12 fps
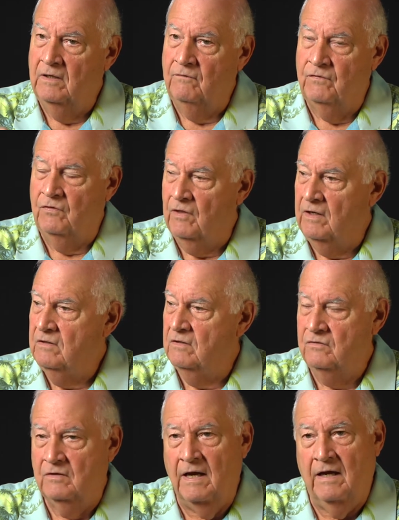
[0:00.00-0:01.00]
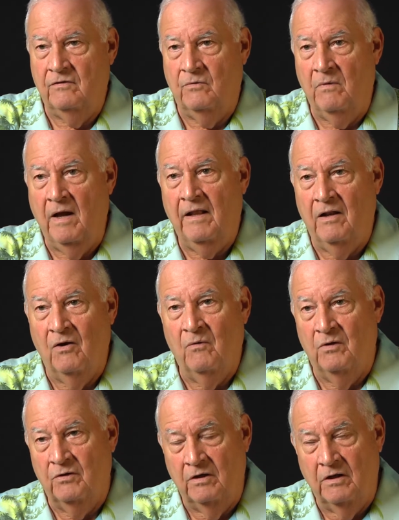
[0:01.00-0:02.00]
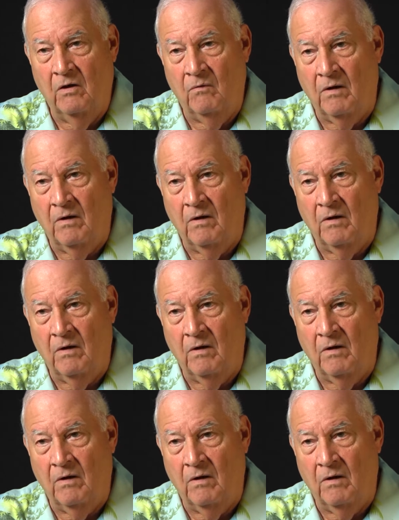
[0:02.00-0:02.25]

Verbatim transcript: if you think this guy's a RINO or you don't